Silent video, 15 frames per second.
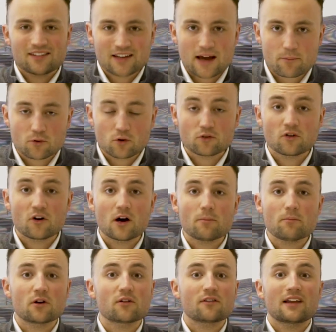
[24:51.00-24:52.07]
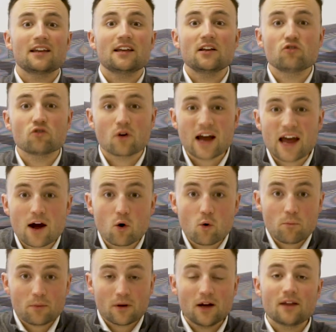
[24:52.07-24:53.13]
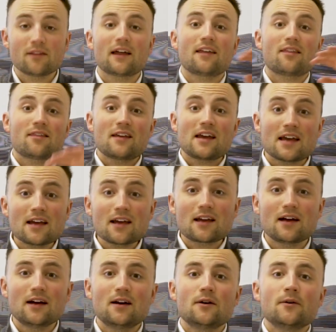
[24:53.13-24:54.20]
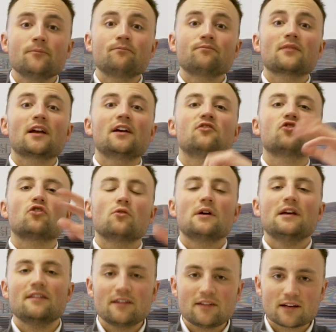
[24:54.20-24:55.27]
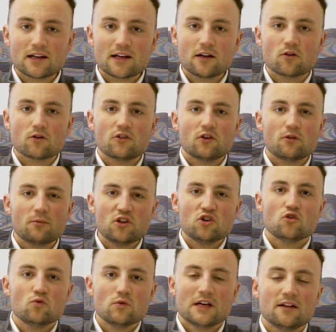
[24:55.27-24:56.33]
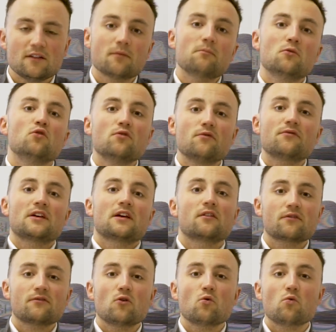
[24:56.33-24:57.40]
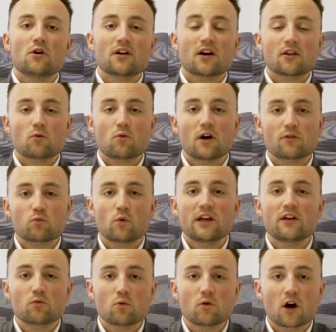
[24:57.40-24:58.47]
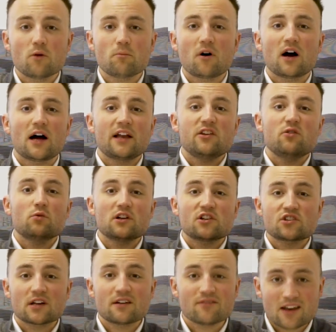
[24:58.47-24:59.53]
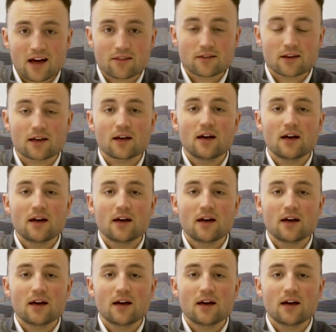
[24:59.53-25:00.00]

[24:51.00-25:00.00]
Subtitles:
sap your time because they need your help, they think. It's too easy to lean on you, but you need to move things forward. Otherwise, weeks will go by and you will achieve nothing.